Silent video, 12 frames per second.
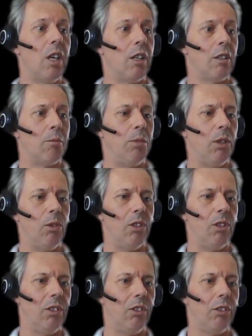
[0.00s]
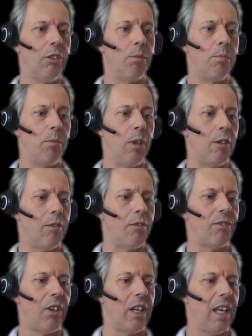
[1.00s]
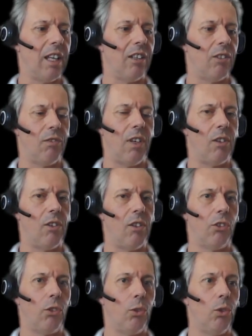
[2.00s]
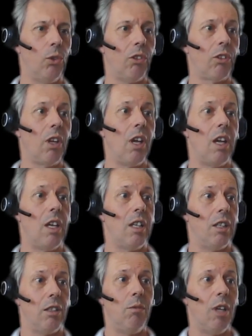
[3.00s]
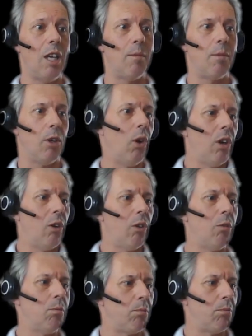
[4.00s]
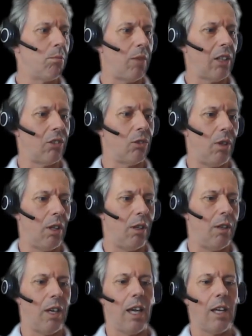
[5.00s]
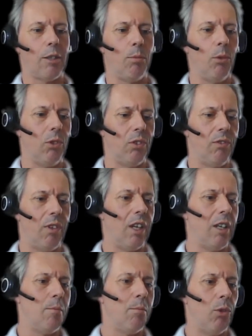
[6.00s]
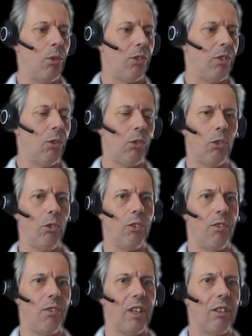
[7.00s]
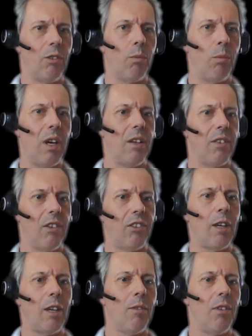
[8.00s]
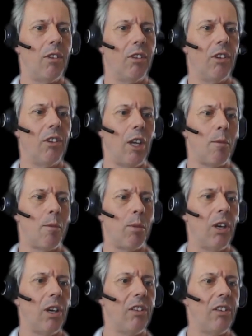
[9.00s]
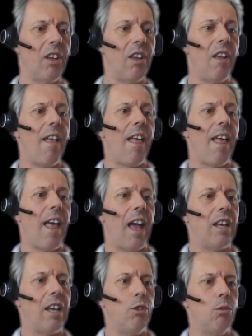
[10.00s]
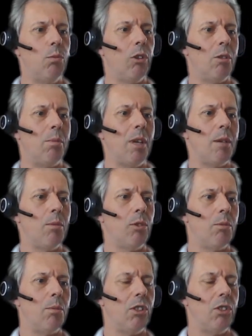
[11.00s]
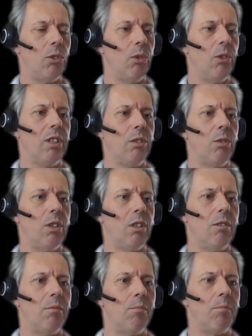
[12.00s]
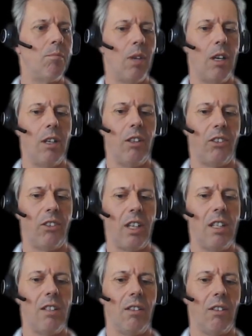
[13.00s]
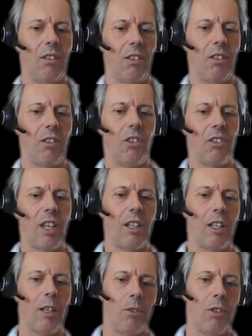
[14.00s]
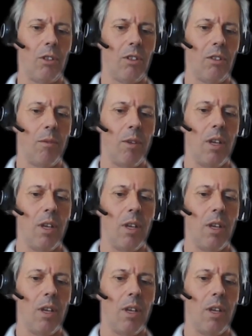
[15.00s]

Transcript: computers, uh, finance of various sorts, you name it, oil, natural uh, exports of, and imports of all sorts of things where the same the same applies. And you want to be able to be sure that you can uh, say, you can stand up to the